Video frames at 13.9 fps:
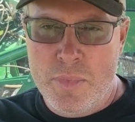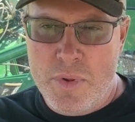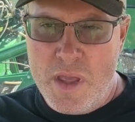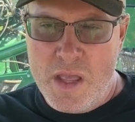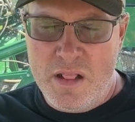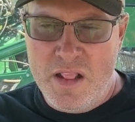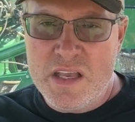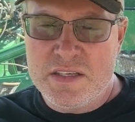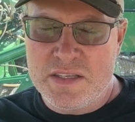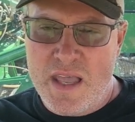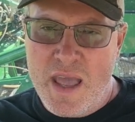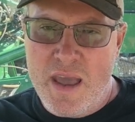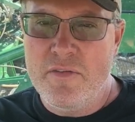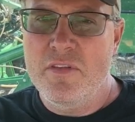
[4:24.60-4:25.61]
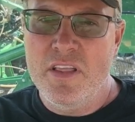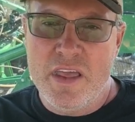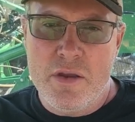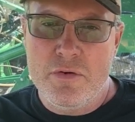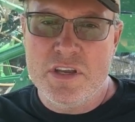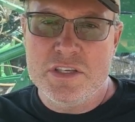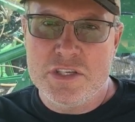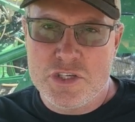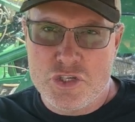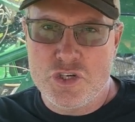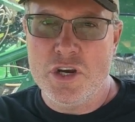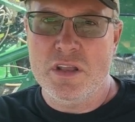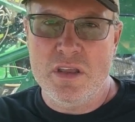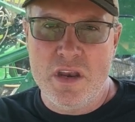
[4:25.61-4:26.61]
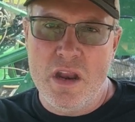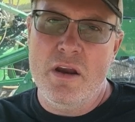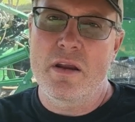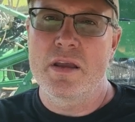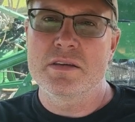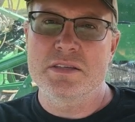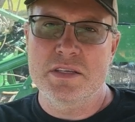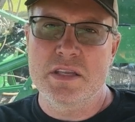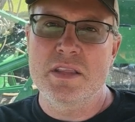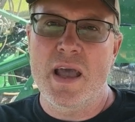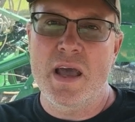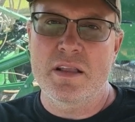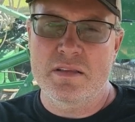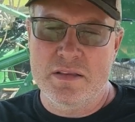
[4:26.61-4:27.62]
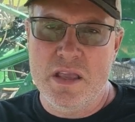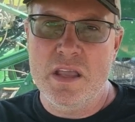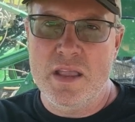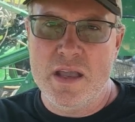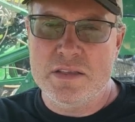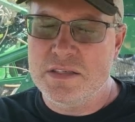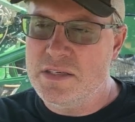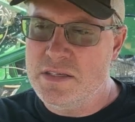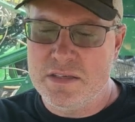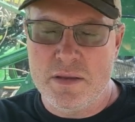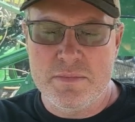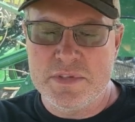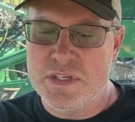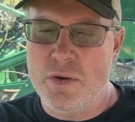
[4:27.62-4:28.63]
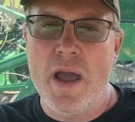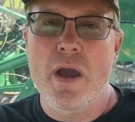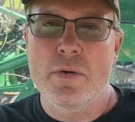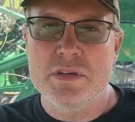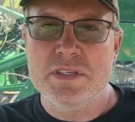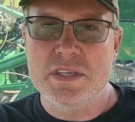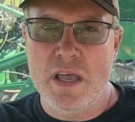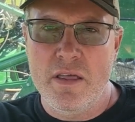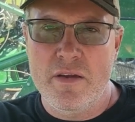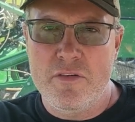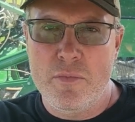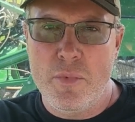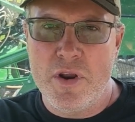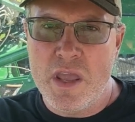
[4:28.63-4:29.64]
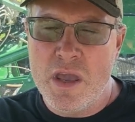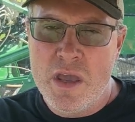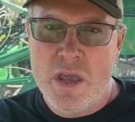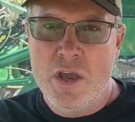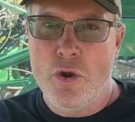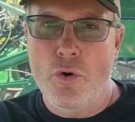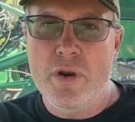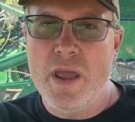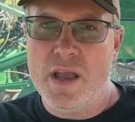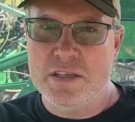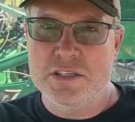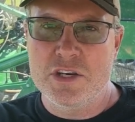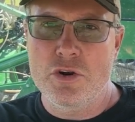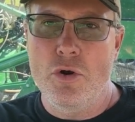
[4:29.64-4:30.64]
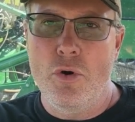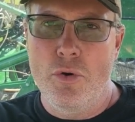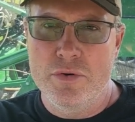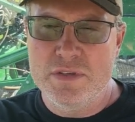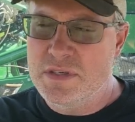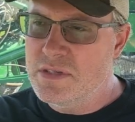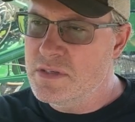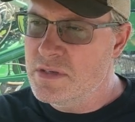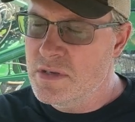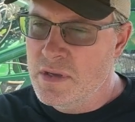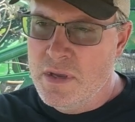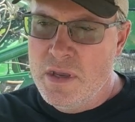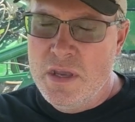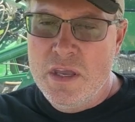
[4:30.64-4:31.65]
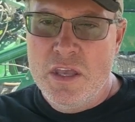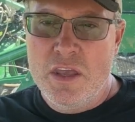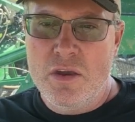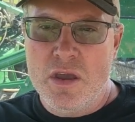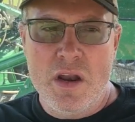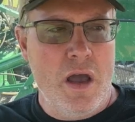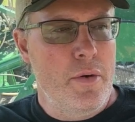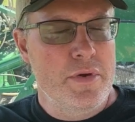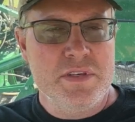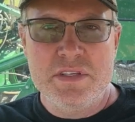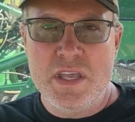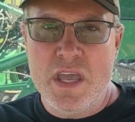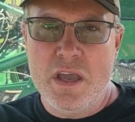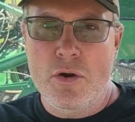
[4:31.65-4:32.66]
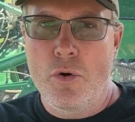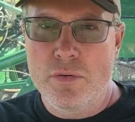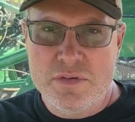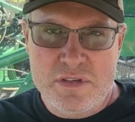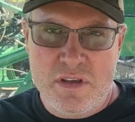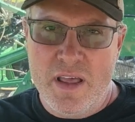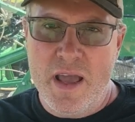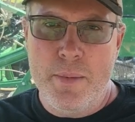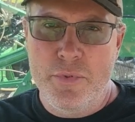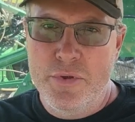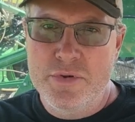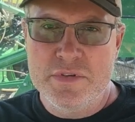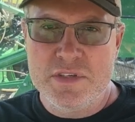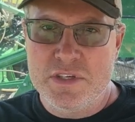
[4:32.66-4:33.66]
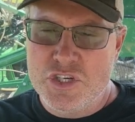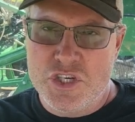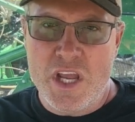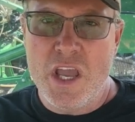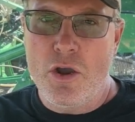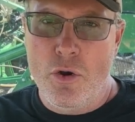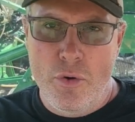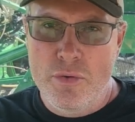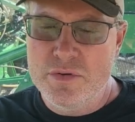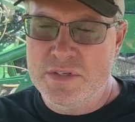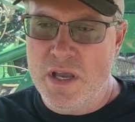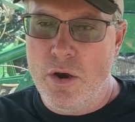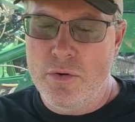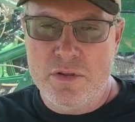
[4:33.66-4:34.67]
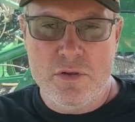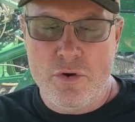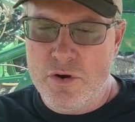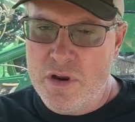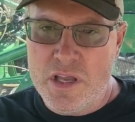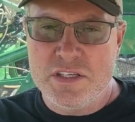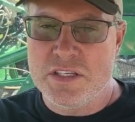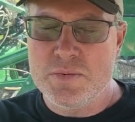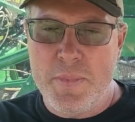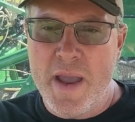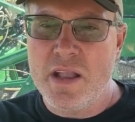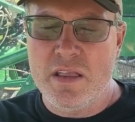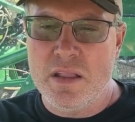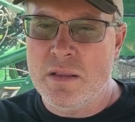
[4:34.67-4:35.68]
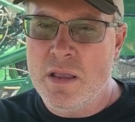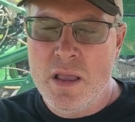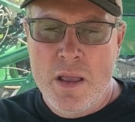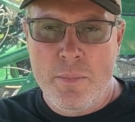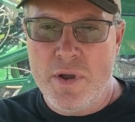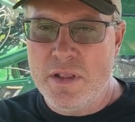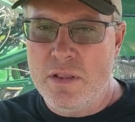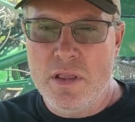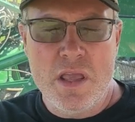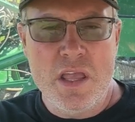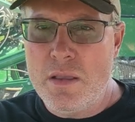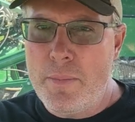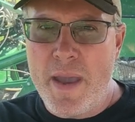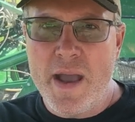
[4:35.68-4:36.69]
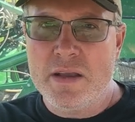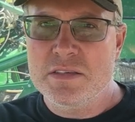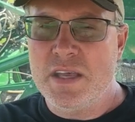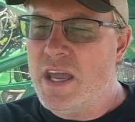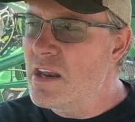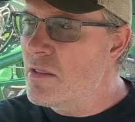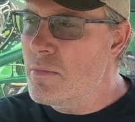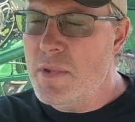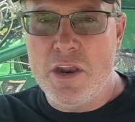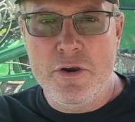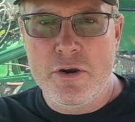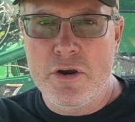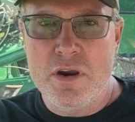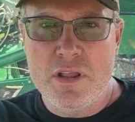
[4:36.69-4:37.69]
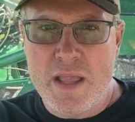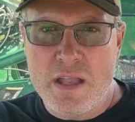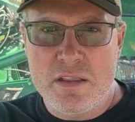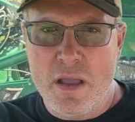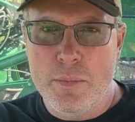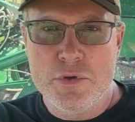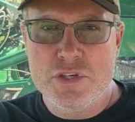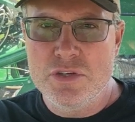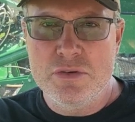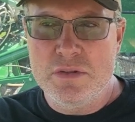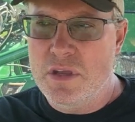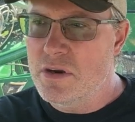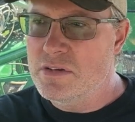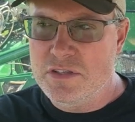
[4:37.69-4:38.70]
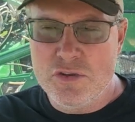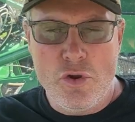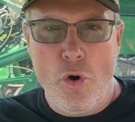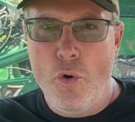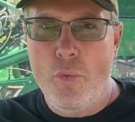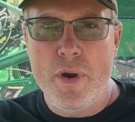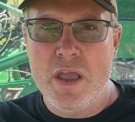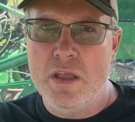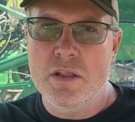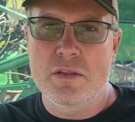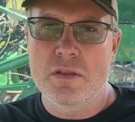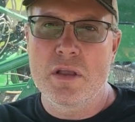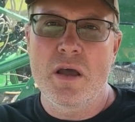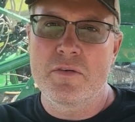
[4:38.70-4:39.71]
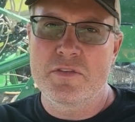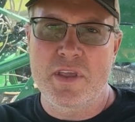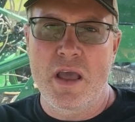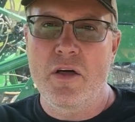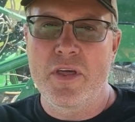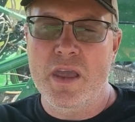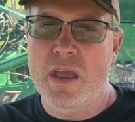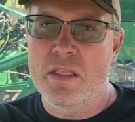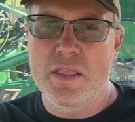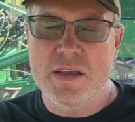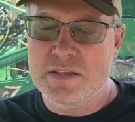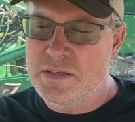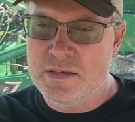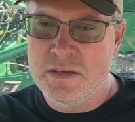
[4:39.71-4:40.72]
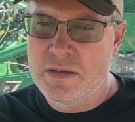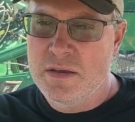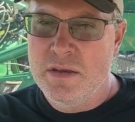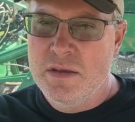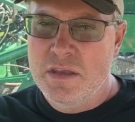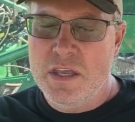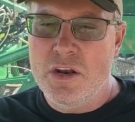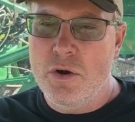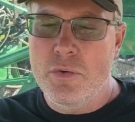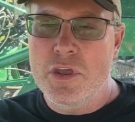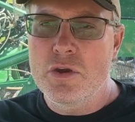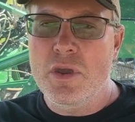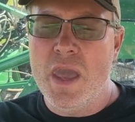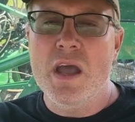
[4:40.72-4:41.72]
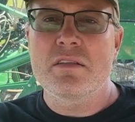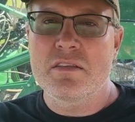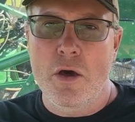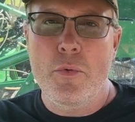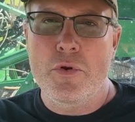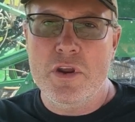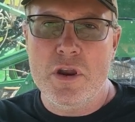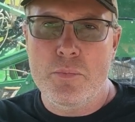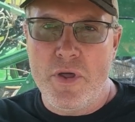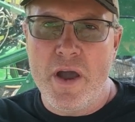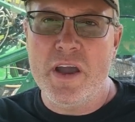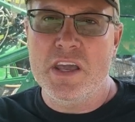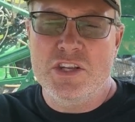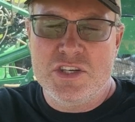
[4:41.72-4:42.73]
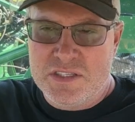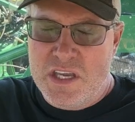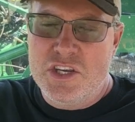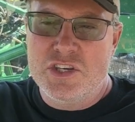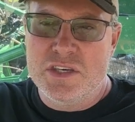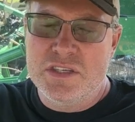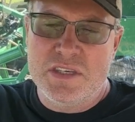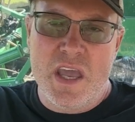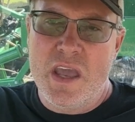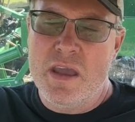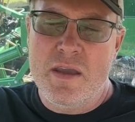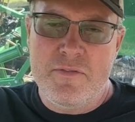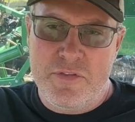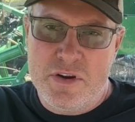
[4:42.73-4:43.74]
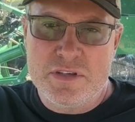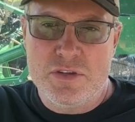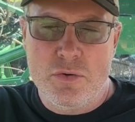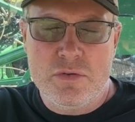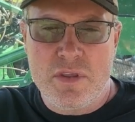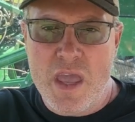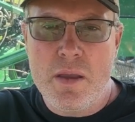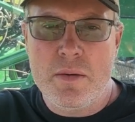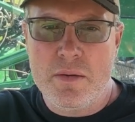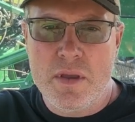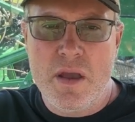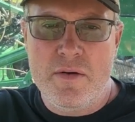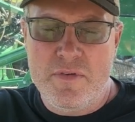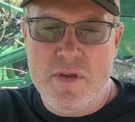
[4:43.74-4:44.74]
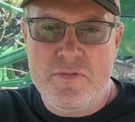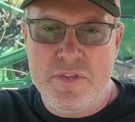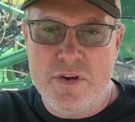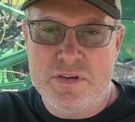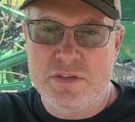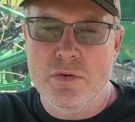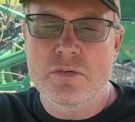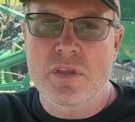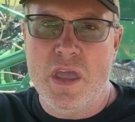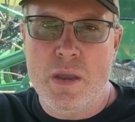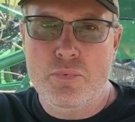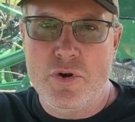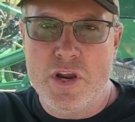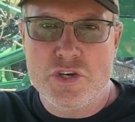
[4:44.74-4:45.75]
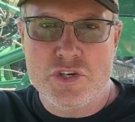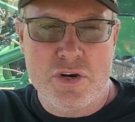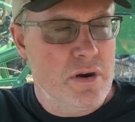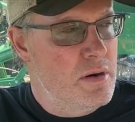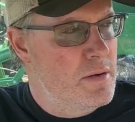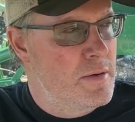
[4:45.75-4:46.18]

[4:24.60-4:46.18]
at least heavily restricted areas in that system. So I always tell everybody, go to external hoses. You can always take a hose clamp loose and shake a hose out or inspect it. But in the back side of the meter or in that double chute, there's no way of telling unless you can't tell where your blockage is, I should say. If there's no tank pressure.